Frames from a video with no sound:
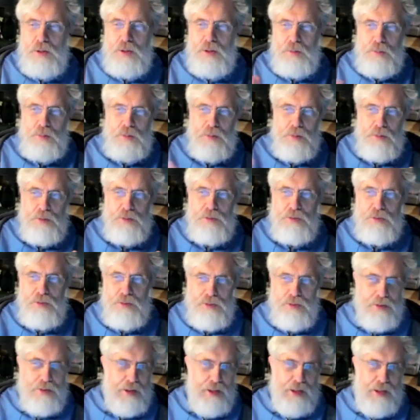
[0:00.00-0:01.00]
it was
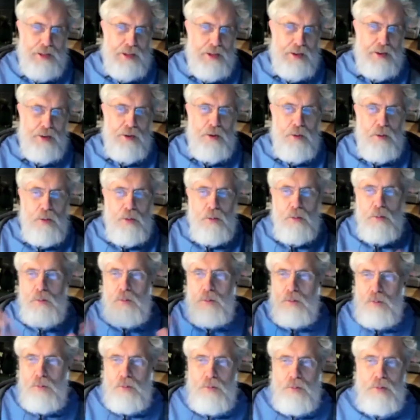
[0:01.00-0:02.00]
like a
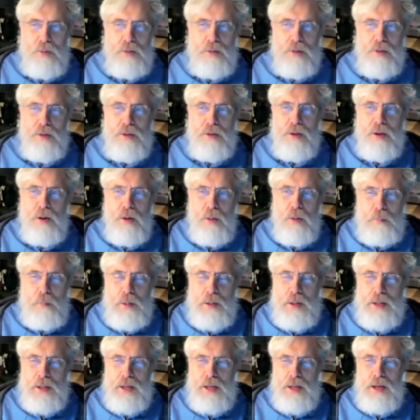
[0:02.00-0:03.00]
whole
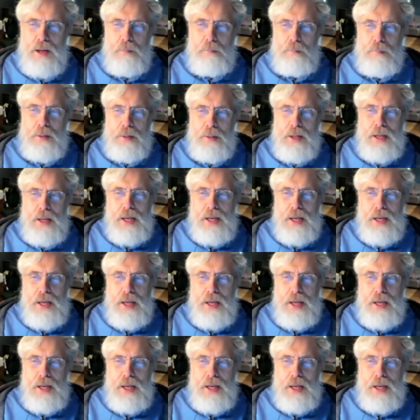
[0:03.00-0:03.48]
opening up,